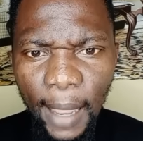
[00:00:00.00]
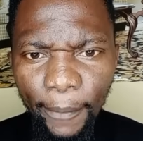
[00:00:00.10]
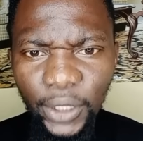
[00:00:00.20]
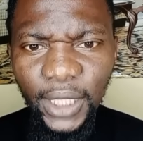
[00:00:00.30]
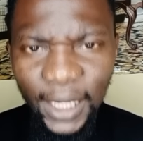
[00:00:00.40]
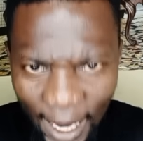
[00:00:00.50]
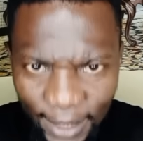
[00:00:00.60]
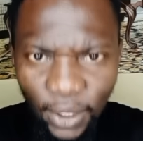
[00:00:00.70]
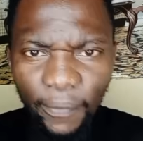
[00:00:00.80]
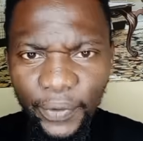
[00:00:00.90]
But in
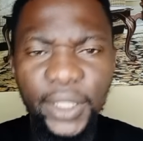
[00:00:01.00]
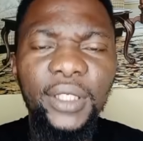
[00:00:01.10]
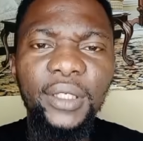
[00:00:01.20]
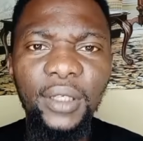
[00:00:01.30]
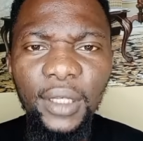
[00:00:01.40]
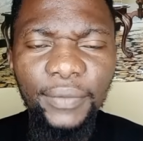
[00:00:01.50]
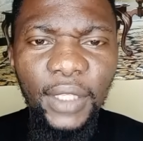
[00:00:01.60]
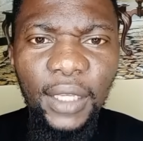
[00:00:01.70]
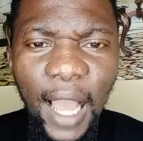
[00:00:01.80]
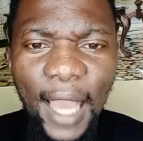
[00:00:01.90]
light of it,
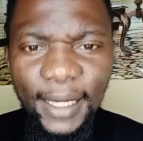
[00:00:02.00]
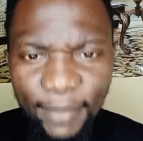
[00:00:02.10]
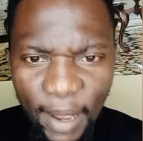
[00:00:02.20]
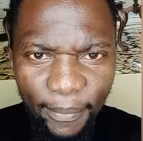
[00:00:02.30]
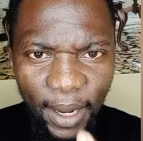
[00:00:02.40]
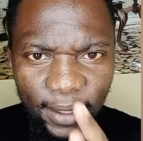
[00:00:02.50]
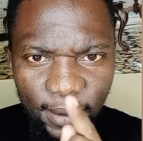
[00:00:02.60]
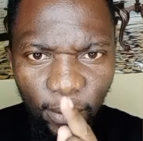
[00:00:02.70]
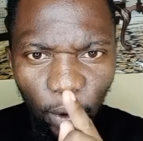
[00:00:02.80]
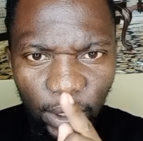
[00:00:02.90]
I remembered
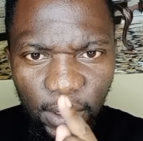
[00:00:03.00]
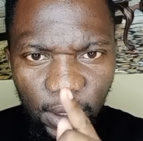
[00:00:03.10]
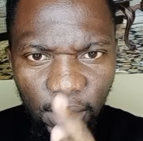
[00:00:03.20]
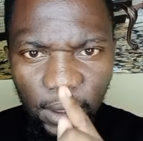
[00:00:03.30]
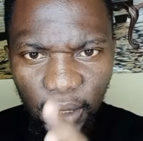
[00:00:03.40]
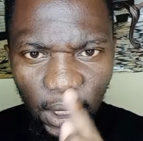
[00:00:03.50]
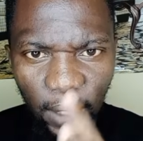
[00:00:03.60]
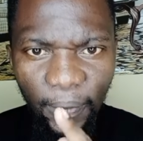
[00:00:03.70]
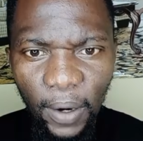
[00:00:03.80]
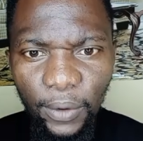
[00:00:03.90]
what
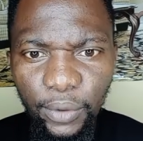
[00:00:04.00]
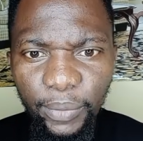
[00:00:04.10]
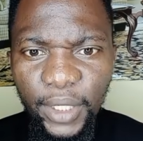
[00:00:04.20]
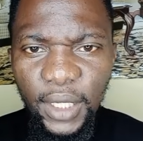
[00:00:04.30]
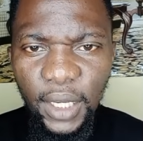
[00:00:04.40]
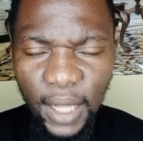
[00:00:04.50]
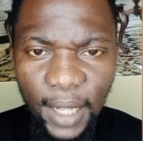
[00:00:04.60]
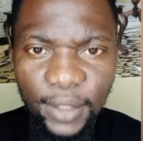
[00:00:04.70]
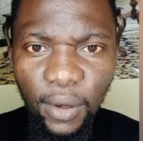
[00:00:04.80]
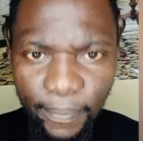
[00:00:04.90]
Dele Faro to me said
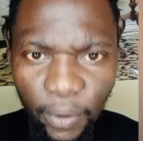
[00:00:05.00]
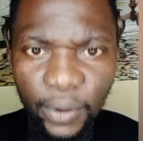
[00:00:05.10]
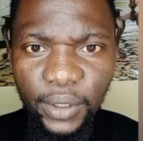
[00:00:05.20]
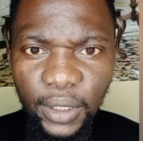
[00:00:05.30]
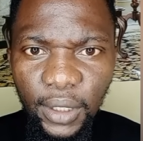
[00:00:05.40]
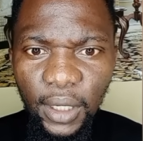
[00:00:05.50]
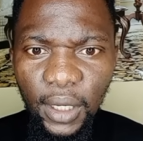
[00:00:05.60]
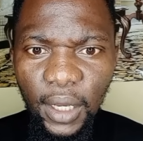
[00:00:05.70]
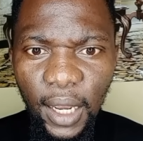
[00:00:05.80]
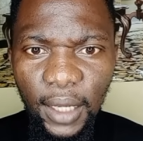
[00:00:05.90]
at some point.
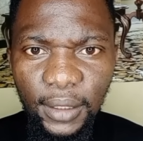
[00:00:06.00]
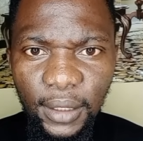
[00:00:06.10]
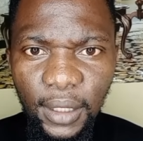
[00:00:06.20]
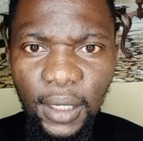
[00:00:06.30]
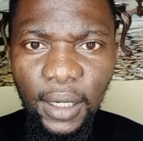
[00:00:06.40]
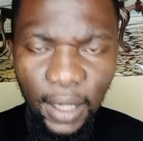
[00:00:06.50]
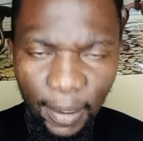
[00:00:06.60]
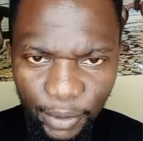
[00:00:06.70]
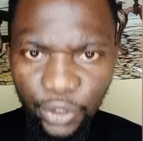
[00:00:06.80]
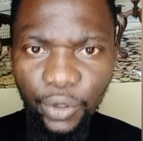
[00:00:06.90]
And
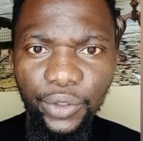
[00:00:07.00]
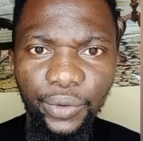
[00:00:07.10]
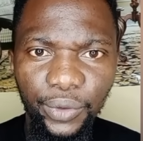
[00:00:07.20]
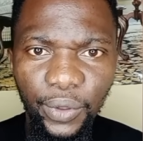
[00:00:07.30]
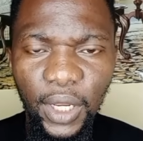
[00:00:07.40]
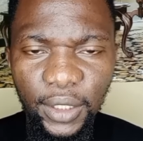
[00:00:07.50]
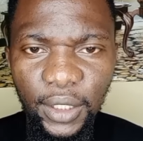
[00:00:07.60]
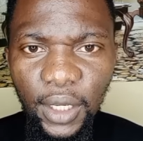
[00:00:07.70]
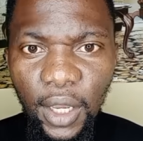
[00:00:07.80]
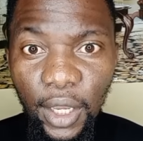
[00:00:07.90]
let me show you so
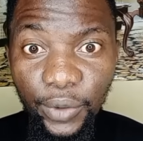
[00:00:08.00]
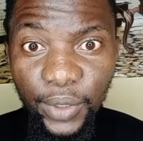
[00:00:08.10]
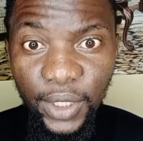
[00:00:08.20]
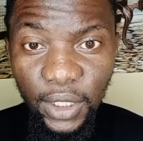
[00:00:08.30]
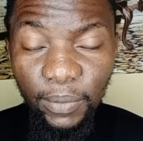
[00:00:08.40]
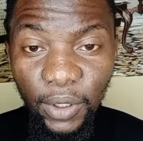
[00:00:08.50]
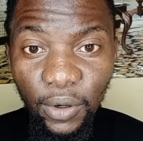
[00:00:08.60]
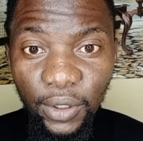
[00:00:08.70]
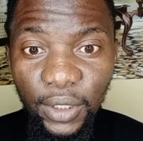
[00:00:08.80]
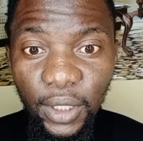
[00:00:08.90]
that you see,
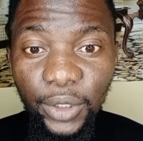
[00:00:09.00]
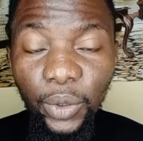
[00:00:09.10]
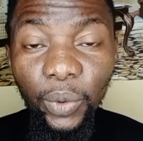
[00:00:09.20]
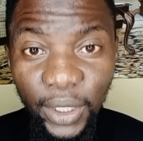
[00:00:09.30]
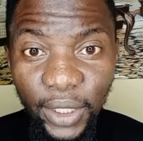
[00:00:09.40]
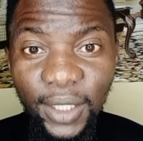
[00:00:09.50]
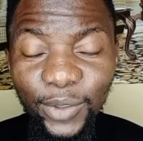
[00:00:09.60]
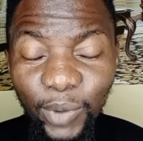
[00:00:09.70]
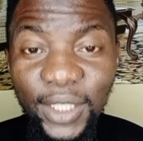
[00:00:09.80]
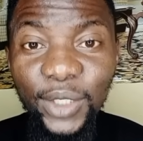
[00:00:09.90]
because truly
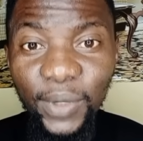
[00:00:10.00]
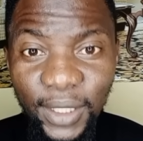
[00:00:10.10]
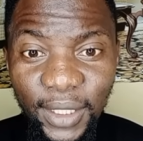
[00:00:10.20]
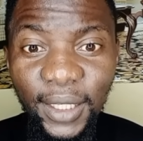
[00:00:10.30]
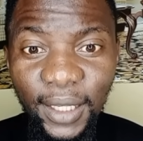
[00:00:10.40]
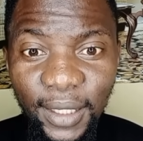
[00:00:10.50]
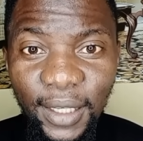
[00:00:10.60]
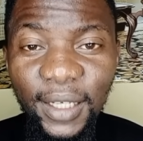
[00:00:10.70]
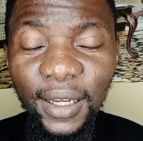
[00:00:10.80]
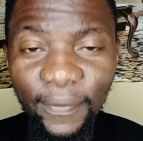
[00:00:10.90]
2023
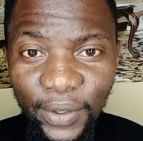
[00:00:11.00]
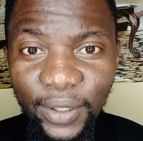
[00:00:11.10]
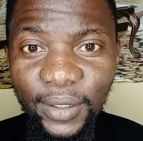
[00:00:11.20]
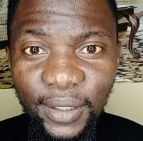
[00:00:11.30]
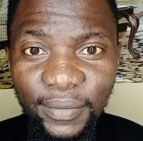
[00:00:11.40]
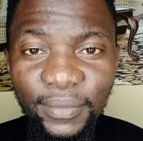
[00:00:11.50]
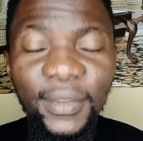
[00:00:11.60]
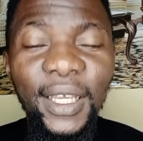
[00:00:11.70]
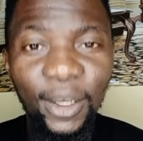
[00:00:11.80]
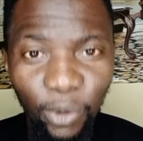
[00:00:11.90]
revealed
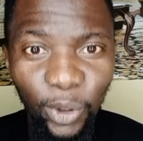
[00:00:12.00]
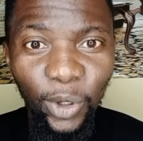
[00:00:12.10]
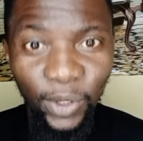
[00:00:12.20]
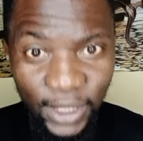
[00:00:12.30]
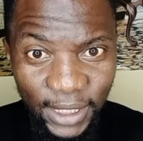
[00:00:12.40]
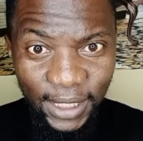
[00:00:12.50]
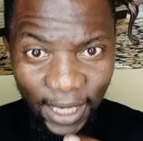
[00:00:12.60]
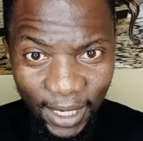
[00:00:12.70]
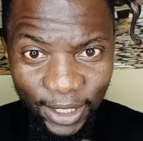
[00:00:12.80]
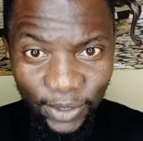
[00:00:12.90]
a whole lot. This
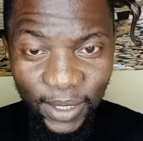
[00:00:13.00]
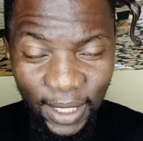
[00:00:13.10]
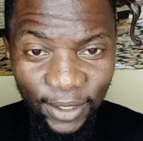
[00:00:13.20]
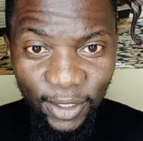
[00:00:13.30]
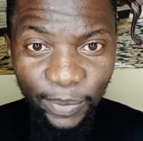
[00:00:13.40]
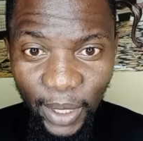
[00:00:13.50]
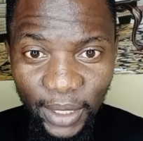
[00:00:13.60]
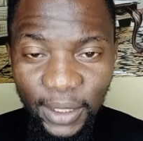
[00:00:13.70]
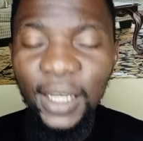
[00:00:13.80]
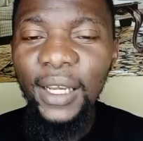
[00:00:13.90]
election that just
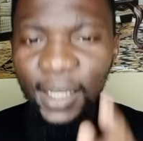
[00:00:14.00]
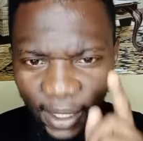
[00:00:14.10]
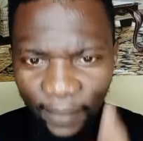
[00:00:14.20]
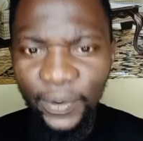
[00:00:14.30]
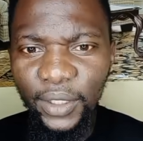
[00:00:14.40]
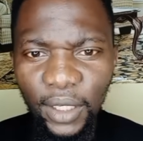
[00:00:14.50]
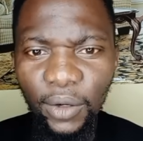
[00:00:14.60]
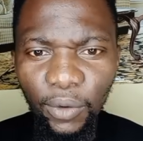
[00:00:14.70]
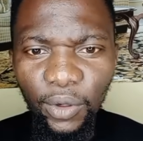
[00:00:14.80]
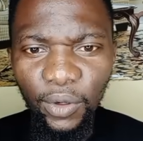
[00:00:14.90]
passed revealed a
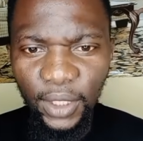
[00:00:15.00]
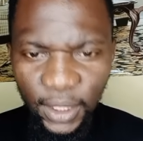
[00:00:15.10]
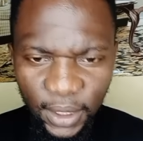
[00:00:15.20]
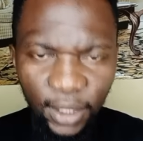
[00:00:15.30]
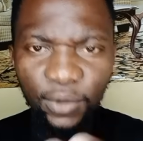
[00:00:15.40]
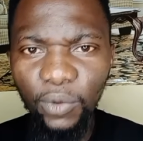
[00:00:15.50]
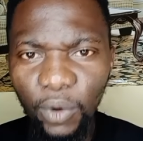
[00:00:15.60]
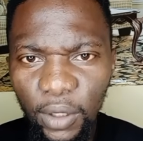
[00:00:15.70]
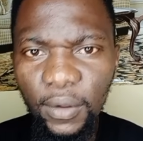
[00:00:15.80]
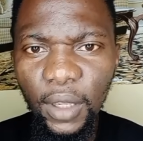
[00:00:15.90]
whole lot. Listen to
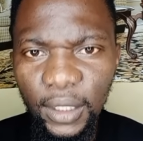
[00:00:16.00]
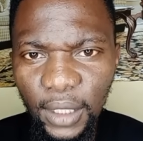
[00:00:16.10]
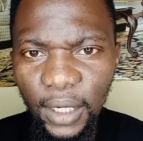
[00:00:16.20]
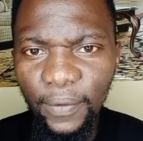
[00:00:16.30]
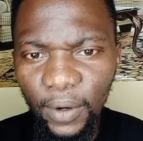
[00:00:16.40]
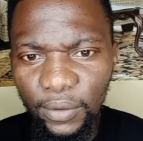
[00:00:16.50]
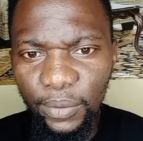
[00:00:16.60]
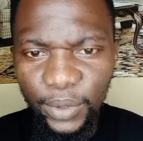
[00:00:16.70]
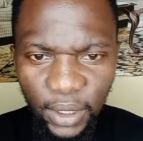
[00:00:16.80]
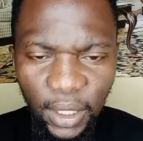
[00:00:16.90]
what Dele Faro
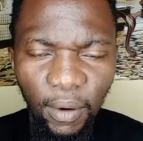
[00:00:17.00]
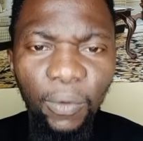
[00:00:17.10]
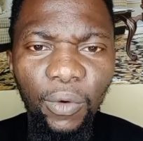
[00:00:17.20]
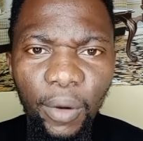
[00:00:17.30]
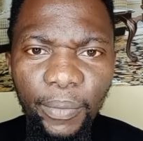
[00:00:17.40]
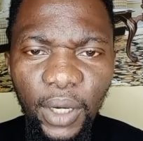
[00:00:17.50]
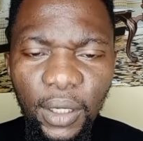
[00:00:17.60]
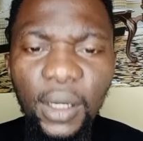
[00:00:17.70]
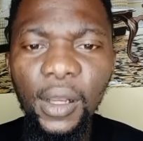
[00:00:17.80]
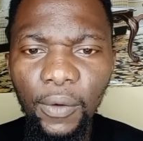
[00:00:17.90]
to me said. And when we come back,
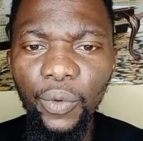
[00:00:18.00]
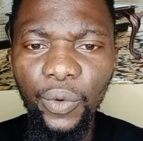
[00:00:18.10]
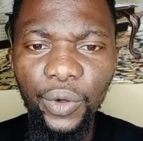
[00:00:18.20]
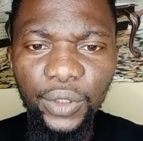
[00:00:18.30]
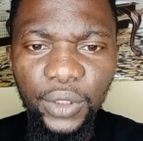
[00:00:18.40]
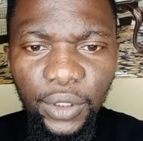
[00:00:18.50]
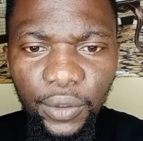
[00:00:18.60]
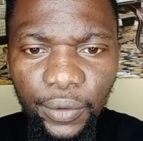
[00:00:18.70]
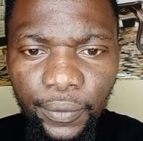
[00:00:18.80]
we'll continue.